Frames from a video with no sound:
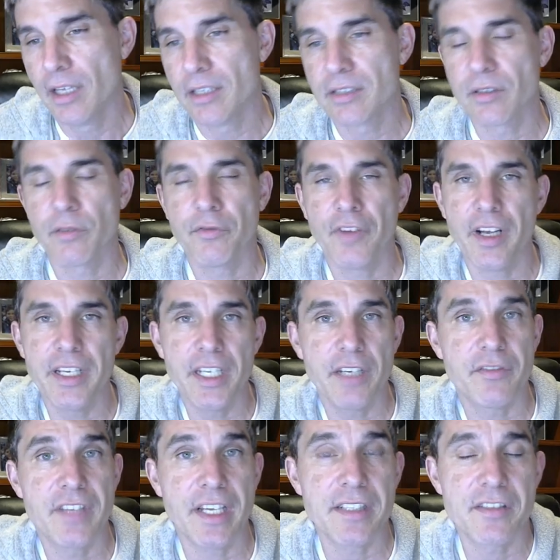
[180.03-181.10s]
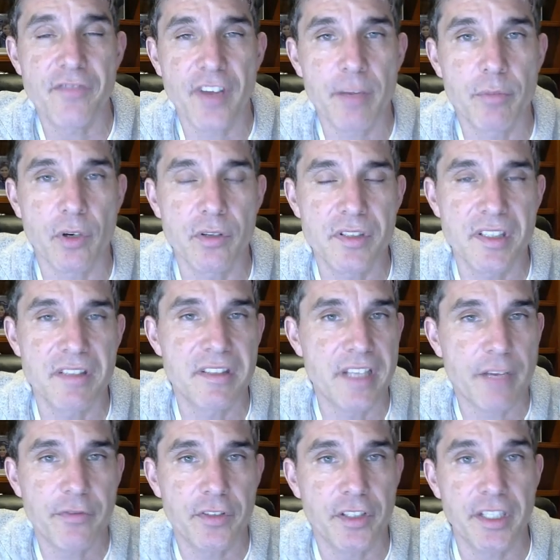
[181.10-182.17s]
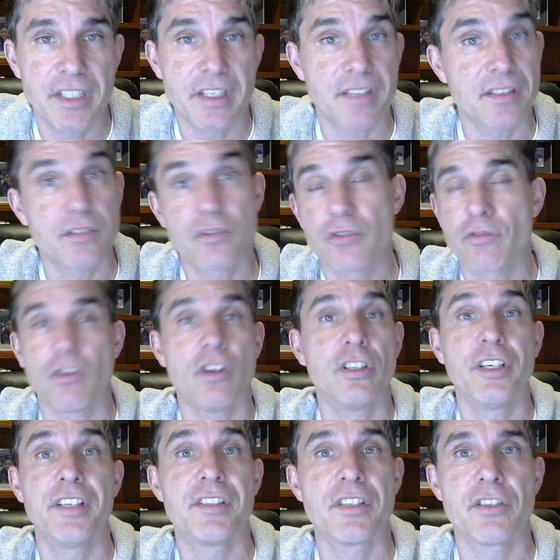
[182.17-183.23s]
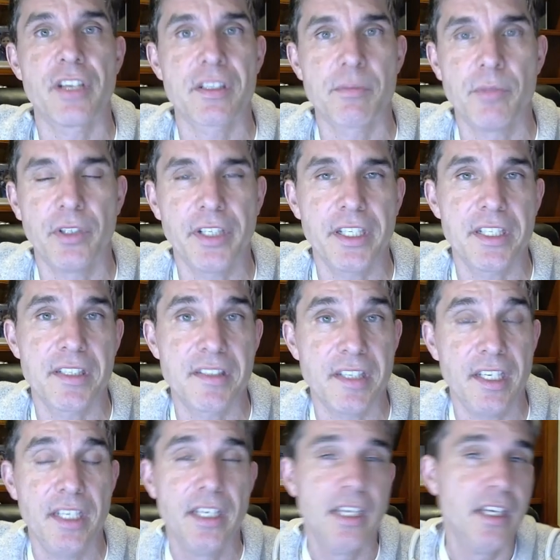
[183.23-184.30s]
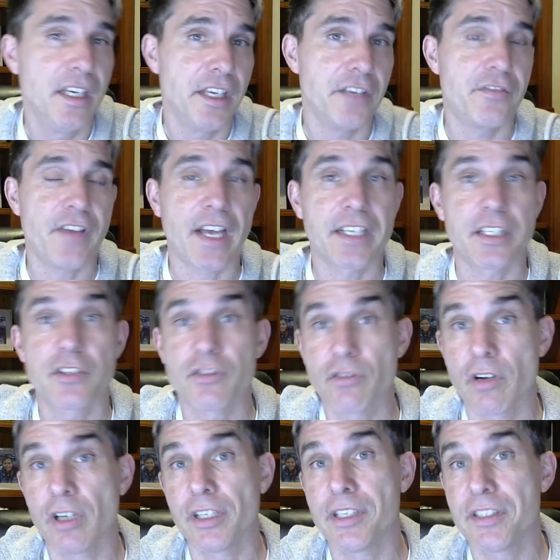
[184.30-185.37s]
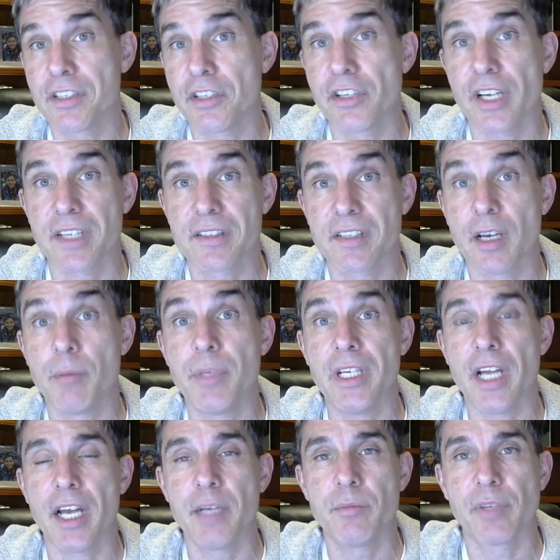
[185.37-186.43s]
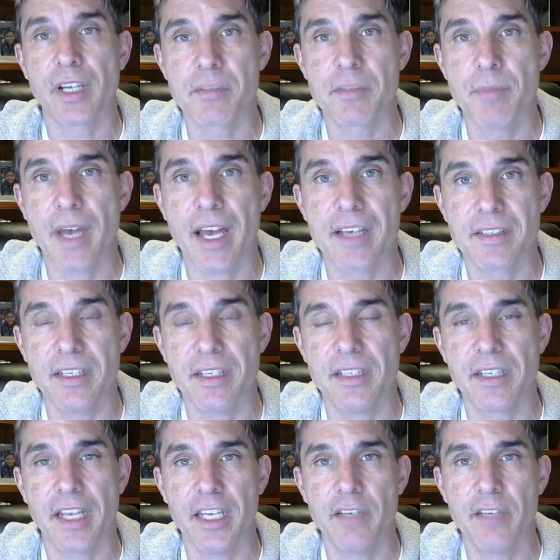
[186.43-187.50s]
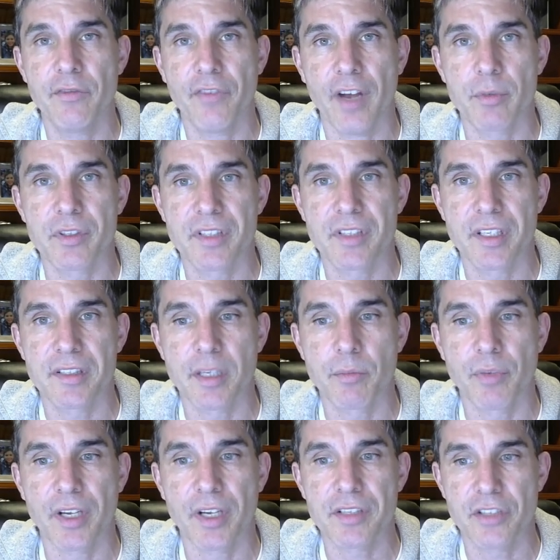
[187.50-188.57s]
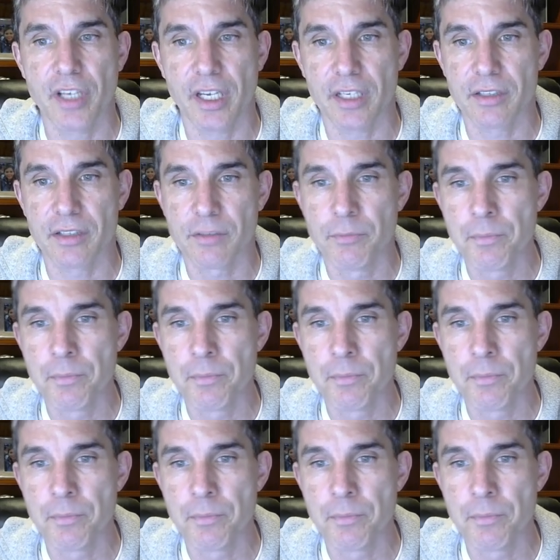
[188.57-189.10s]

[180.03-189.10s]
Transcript: So a finding of dense fibrosis definitely doesn't strongly suggest malignancy. In fact, it strongly suggests a benign breast mass indicating fibrocystic breast change.